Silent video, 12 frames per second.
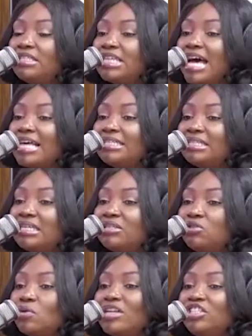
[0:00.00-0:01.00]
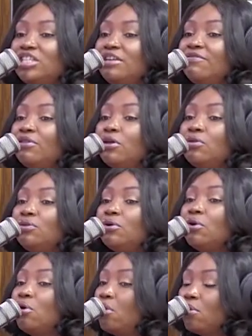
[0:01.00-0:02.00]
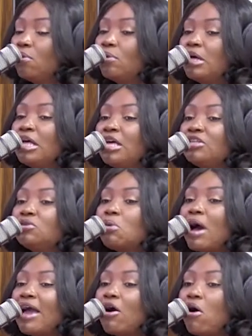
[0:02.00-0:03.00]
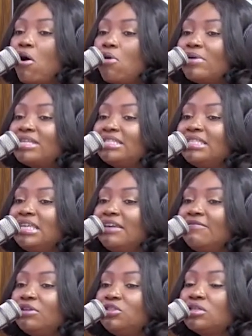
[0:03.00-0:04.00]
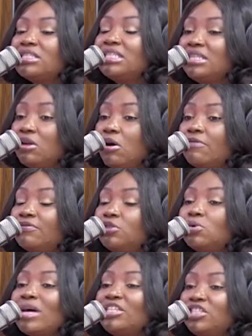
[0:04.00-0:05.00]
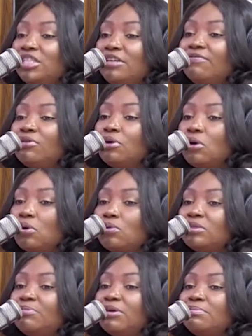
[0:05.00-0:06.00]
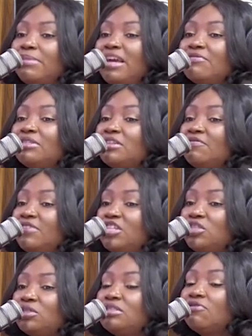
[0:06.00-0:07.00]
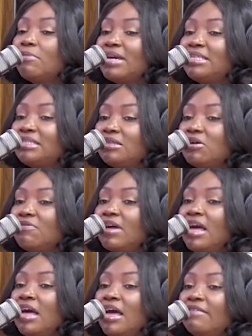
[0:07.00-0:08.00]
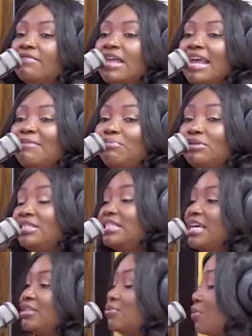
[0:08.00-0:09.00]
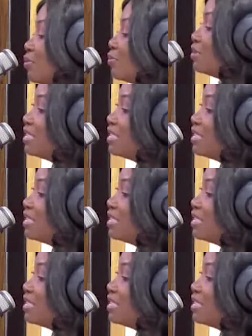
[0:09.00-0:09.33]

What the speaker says: the task is to achieve the goal. So I always give just enough to achieve the goals, but make reservations for myself that I present. Whoa,